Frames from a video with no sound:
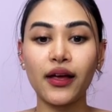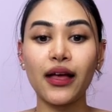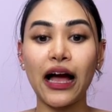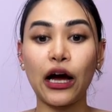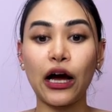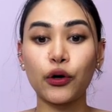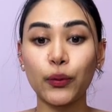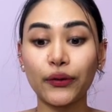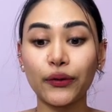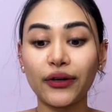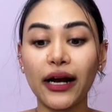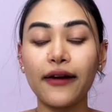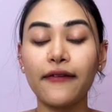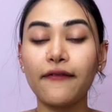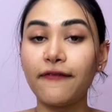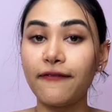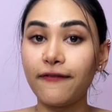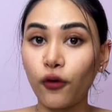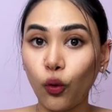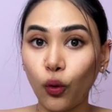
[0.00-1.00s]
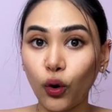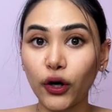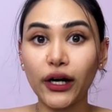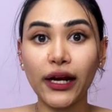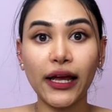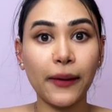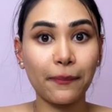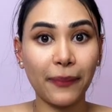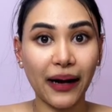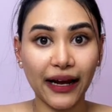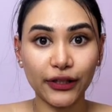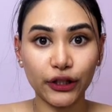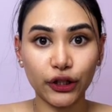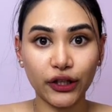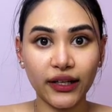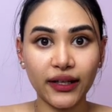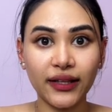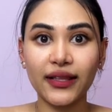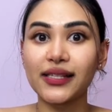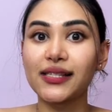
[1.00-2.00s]
How do we write 4 in
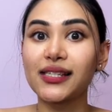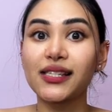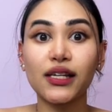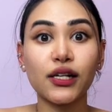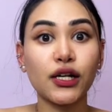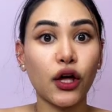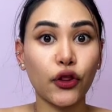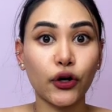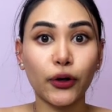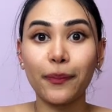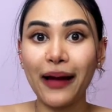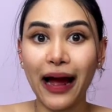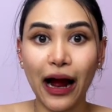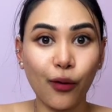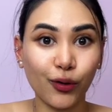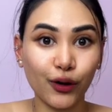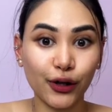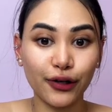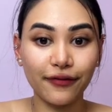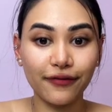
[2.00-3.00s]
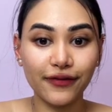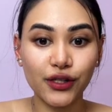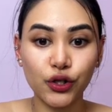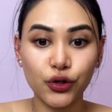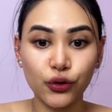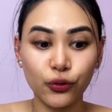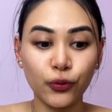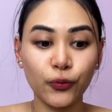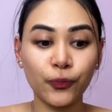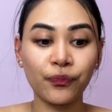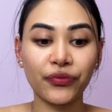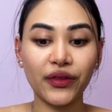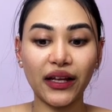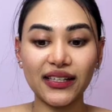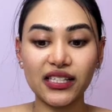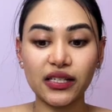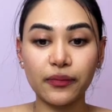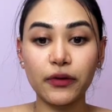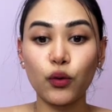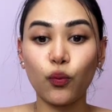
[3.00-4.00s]
binary? This is another power of 2.
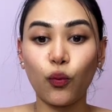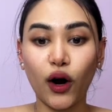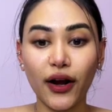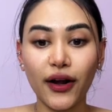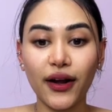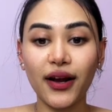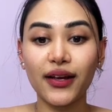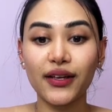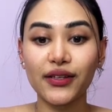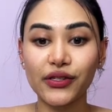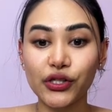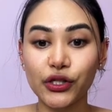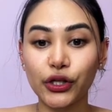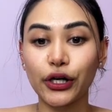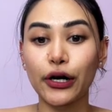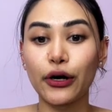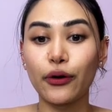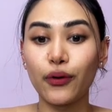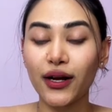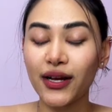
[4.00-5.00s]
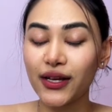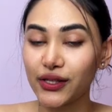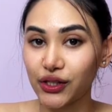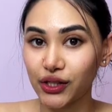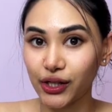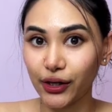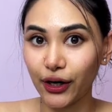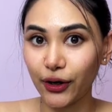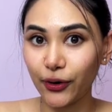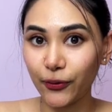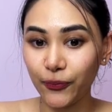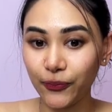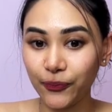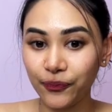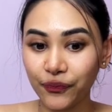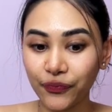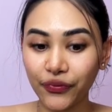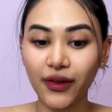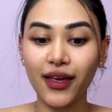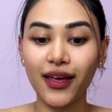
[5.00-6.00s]
That's going to be 1, 0, 0.
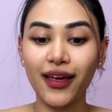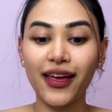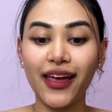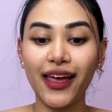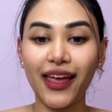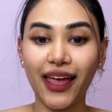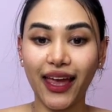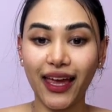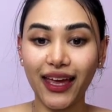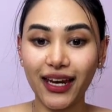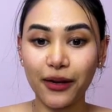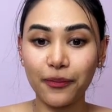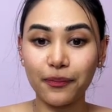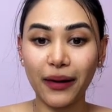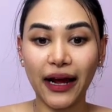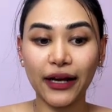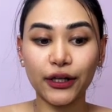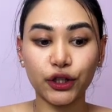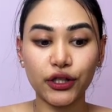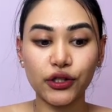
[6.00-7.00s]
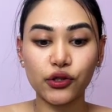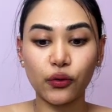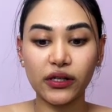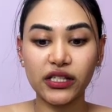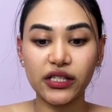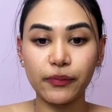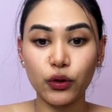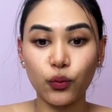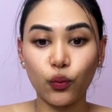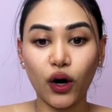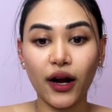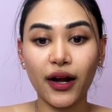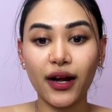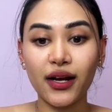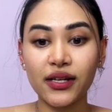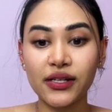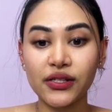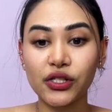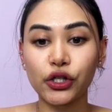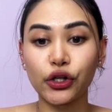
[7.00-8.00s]
8 in binary is going to be 1,
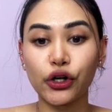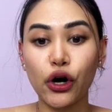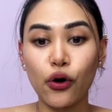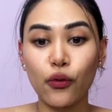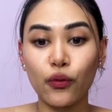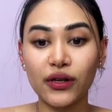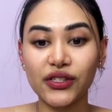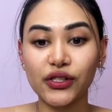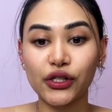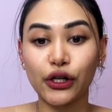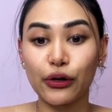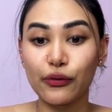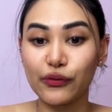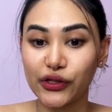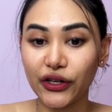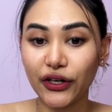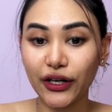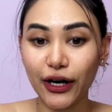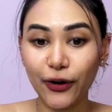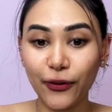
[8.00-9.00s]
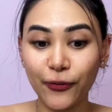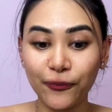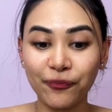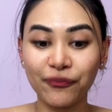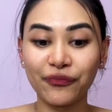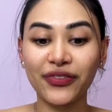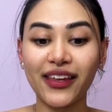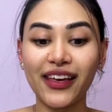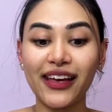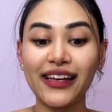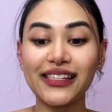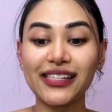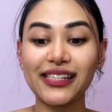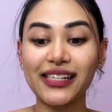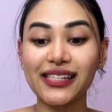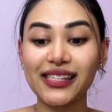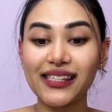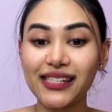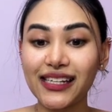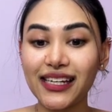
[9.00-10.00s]
0, 0, 0.
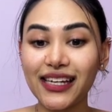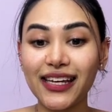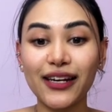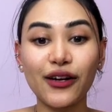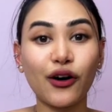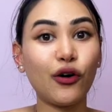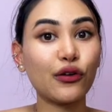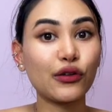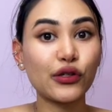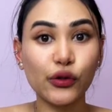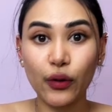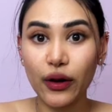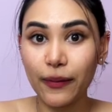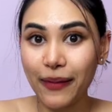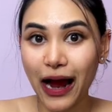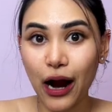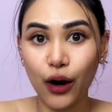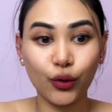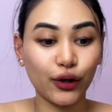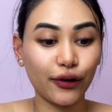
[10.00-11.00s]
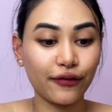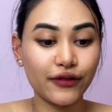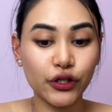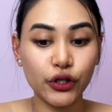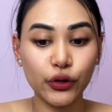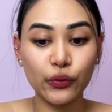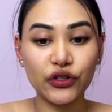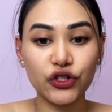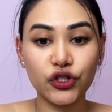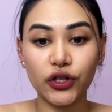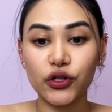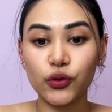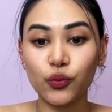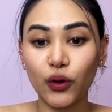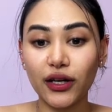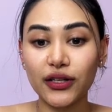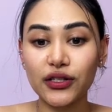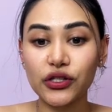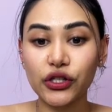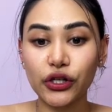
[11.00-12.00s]
16, also a power of 2, is just
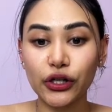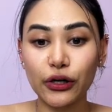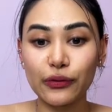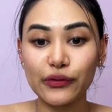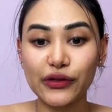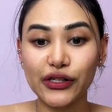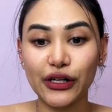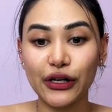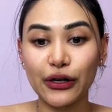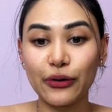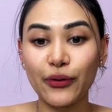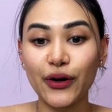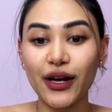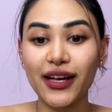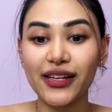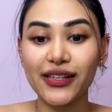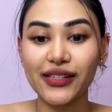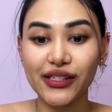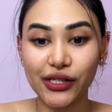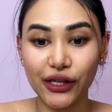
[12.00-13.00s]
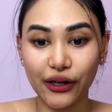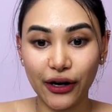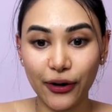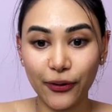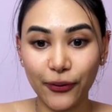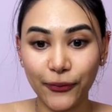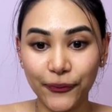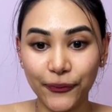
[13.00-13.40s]
1, 0, 0, 0.